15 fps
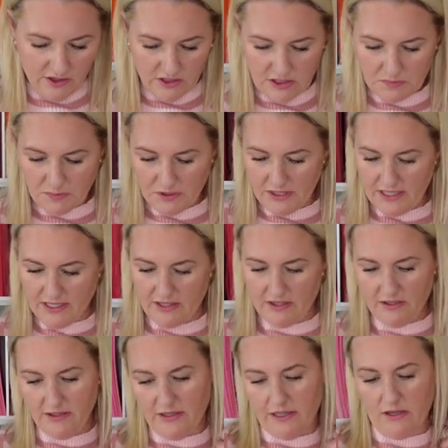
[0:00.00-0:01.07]
looks pretty
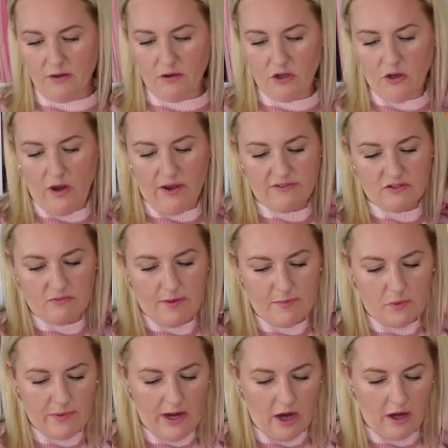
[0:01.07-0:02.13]
good. You have to
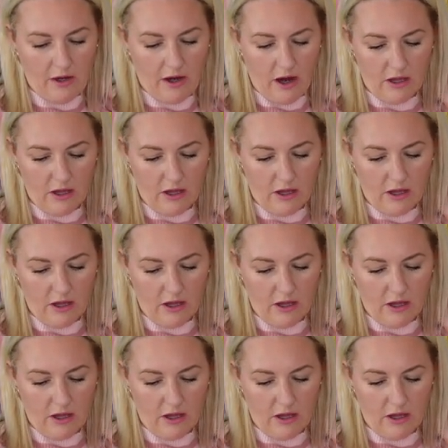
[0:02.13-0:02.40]
remember we are